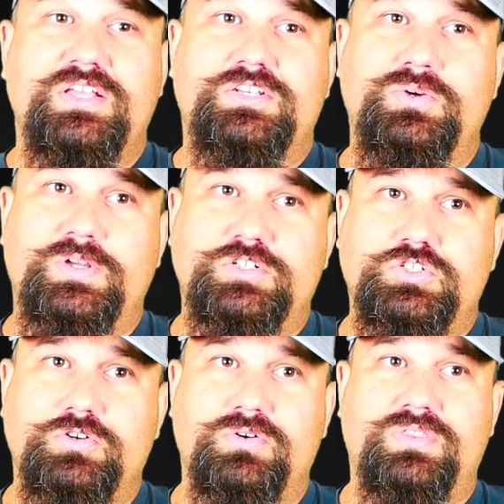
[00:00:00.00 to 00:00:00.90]
to
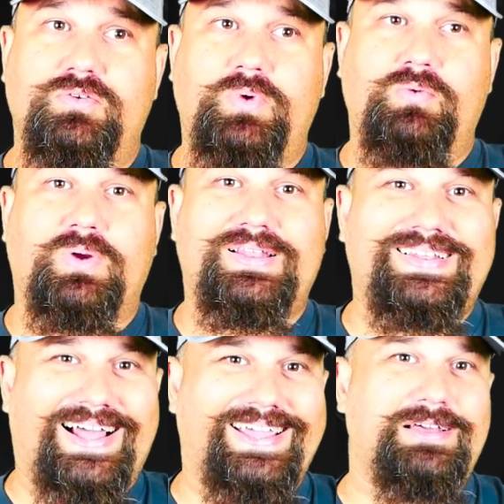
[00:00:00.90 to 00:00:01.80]
ensure that we
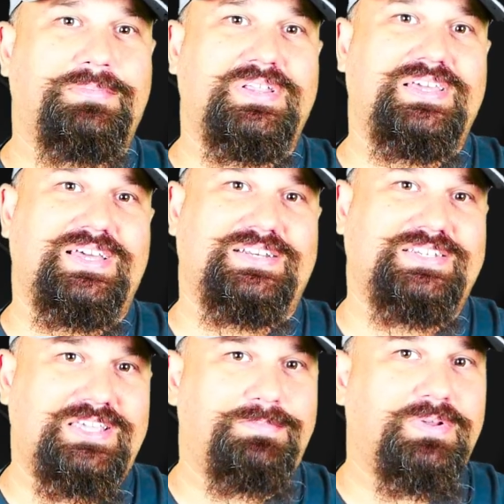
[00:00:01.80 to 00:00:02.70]
reliably
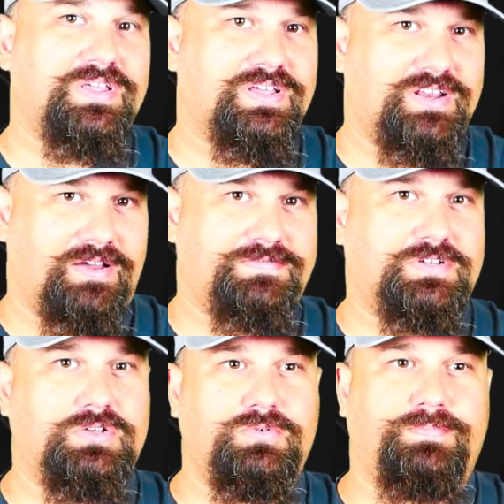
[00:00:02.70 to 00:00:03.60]
get deeply enough
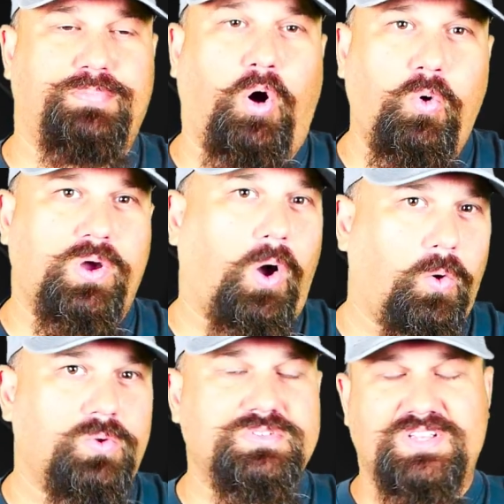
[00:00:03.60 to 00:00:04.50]
to poke
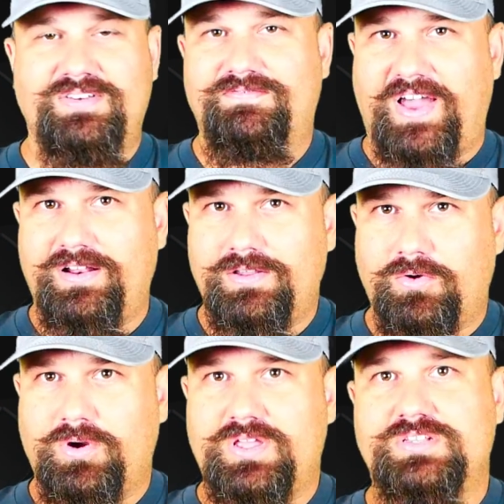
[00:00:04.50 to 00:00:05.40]
holes in vital
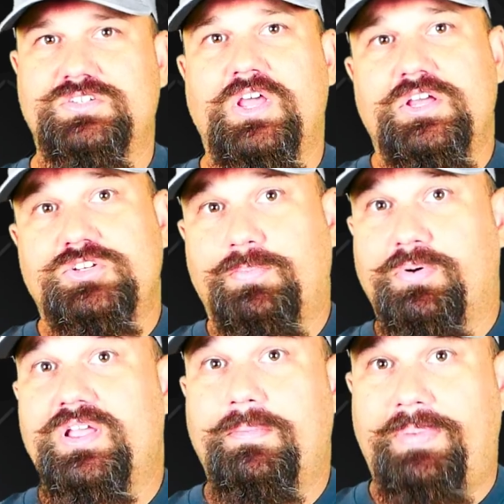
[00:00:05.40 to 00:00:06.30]
organs to
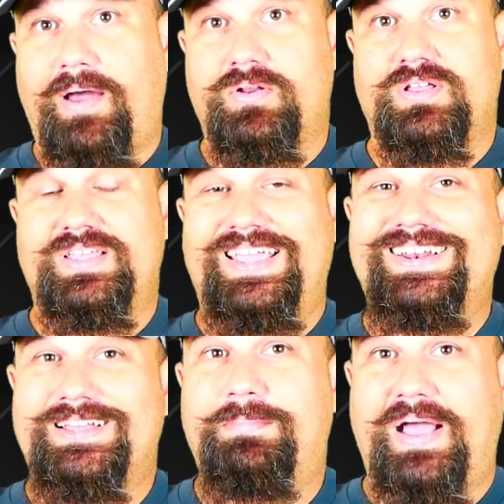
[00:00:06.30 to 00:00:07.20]
bring about
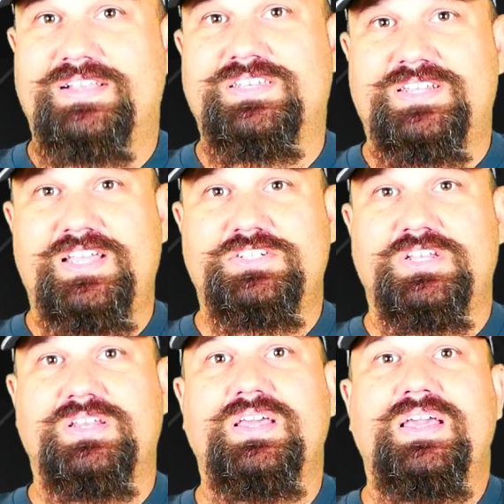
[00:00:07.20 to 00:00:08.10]

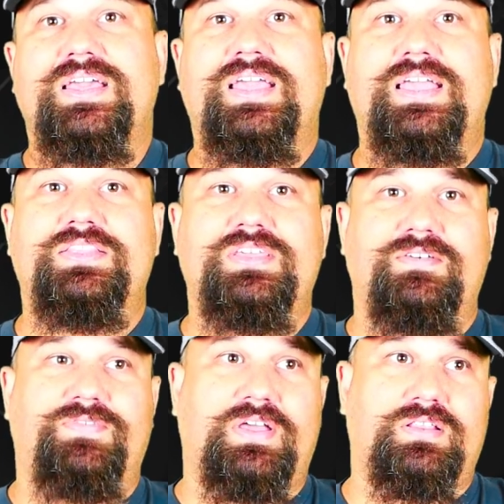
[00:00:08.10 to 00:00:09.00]
incapacitation in the
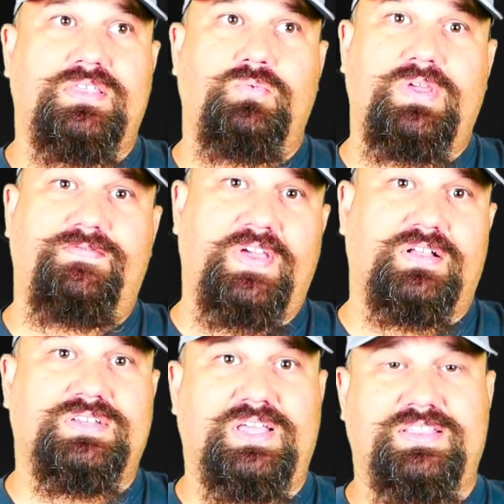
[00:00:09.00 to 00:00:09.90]
event that we
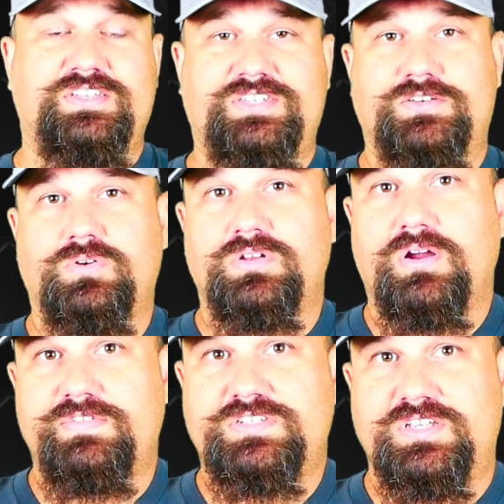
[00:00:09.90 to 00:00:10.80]
fail to hit the central
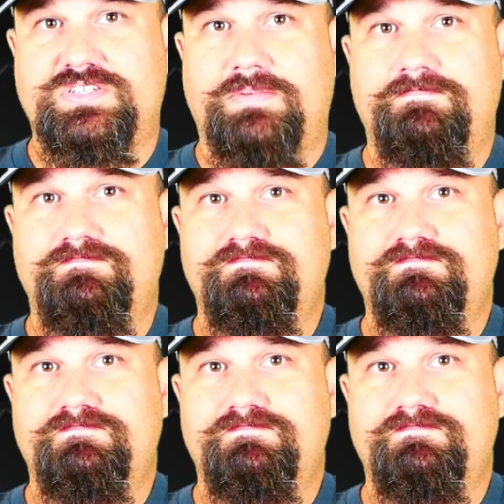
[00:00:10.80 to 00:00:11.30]
nervous system.